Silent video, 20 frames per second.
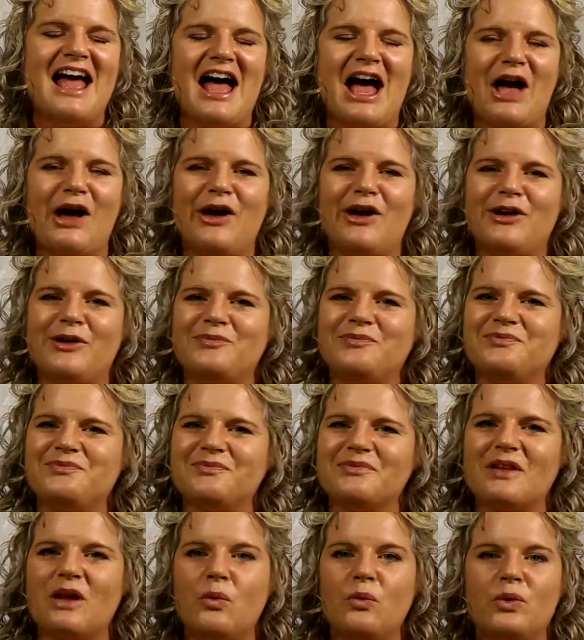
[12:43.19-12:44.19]

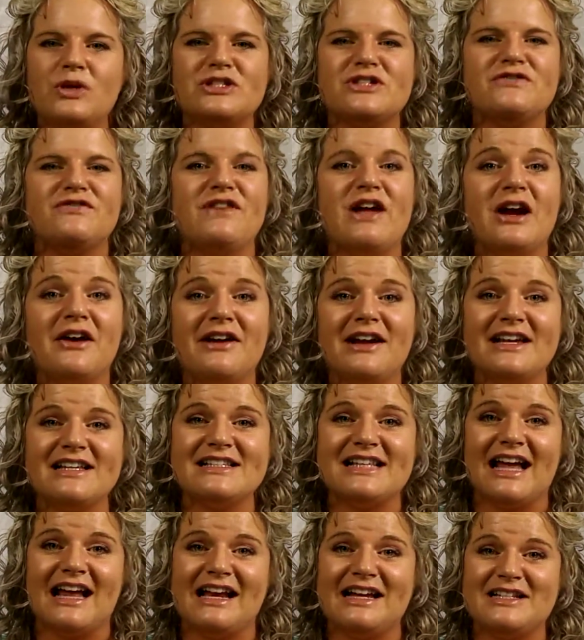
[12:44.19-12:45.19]
Was very
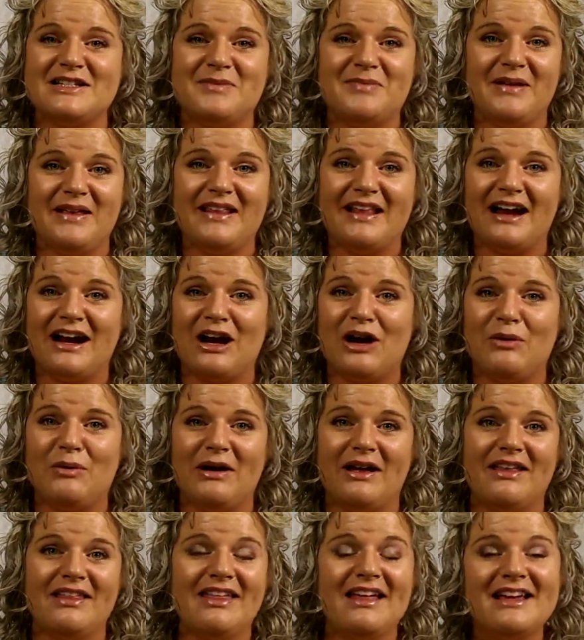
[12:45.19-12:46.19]
excited to be there
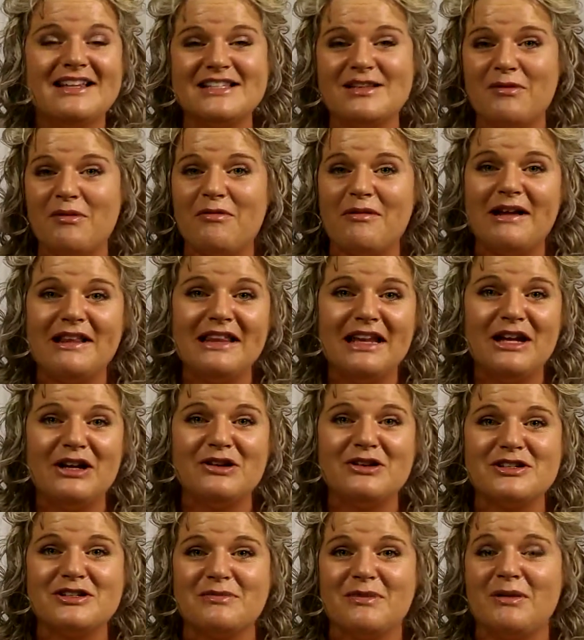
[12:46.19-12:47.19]
with some of my
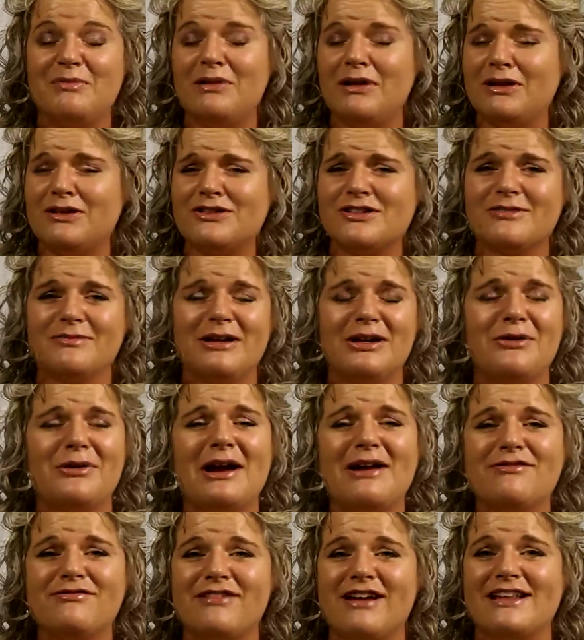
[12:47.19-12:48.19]
leaders and my builders and my
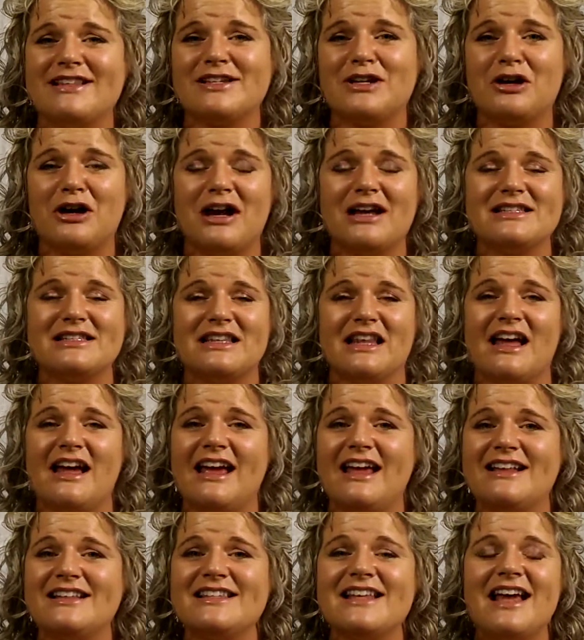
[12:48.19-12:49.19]
great friends across
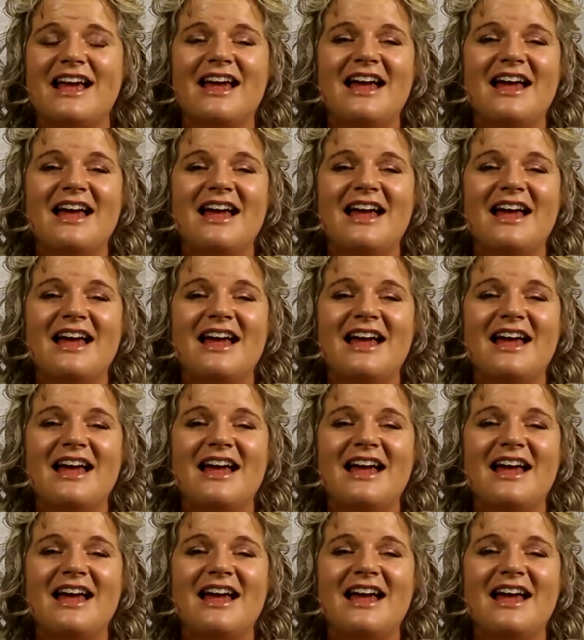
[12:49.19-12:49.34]
lines.